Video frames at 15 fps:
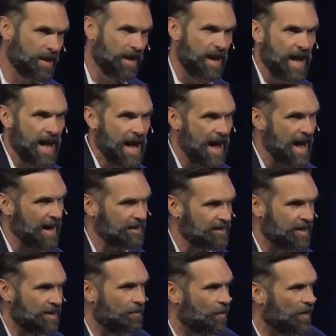and
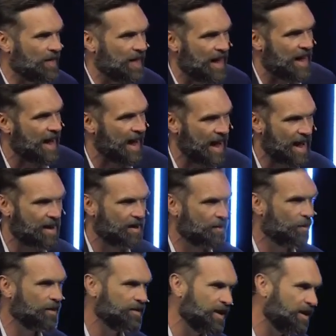asked them what they had
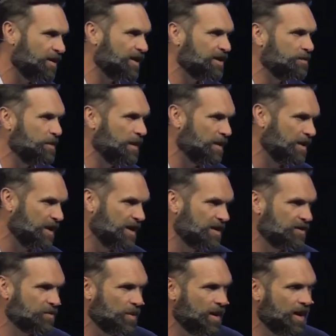and what their
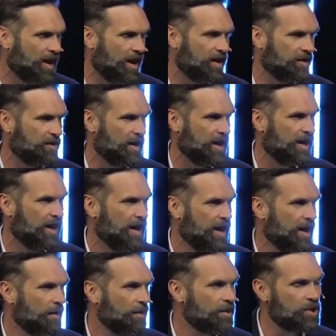experience was, and
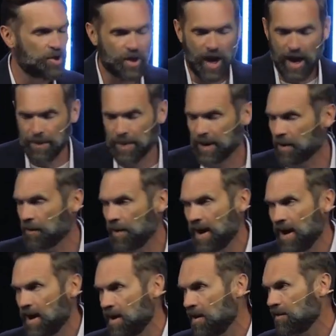was shopping
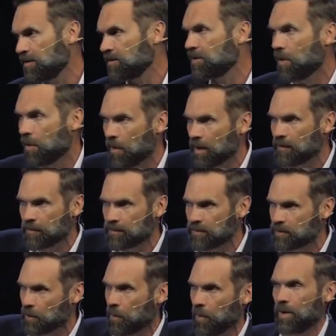around and going from
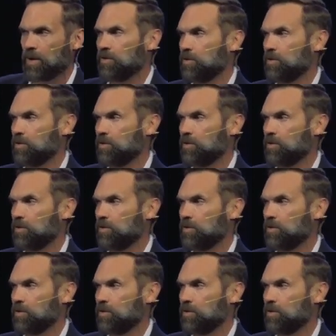store to